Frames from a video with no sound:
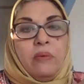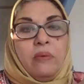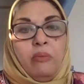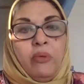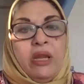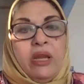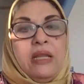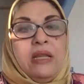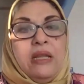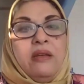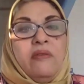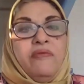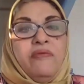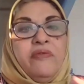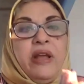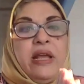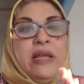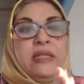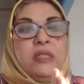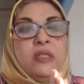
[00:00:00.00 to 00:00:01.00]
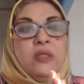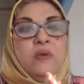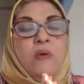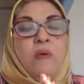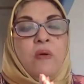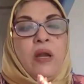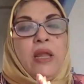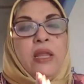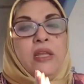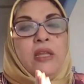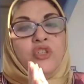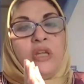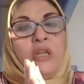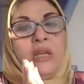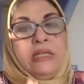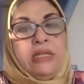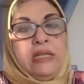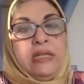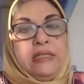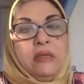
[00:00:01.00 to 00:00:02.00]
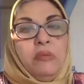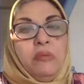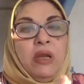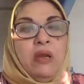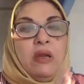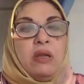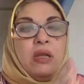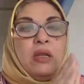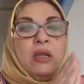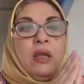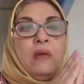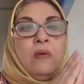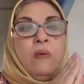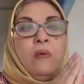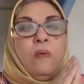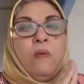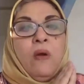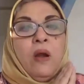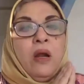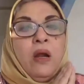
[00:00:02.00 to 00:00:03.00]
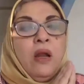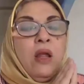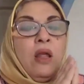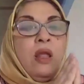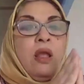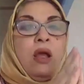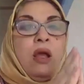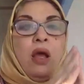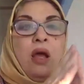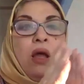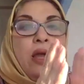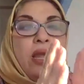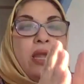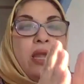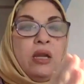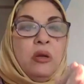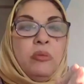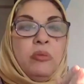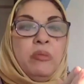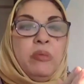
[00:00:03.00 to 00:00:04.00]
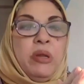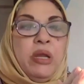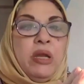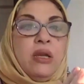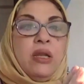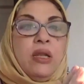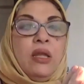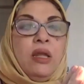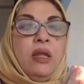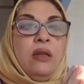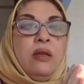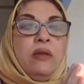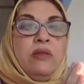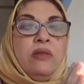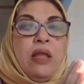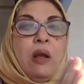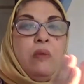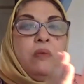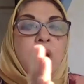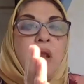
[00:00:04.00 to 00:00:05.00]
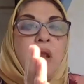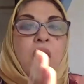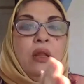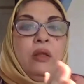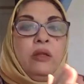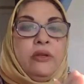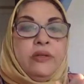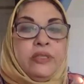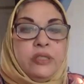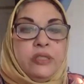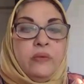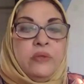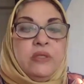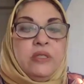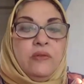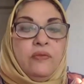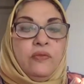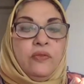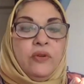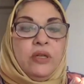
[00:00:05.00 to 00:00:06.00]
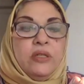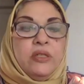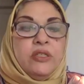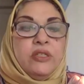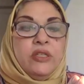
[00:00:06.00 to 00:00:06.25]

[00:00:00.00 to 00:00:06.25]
breaking the fast, or a Chinese-American, or Arab-American, that would all look so different.